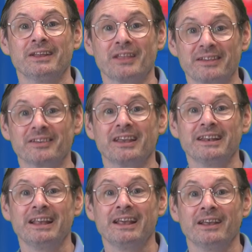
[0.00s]
Thanks
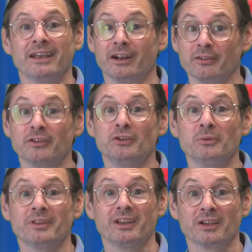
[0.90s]
again, and I'll see
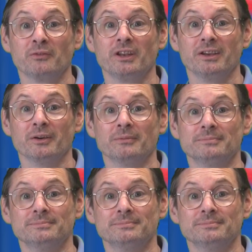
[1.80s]
you in the next video.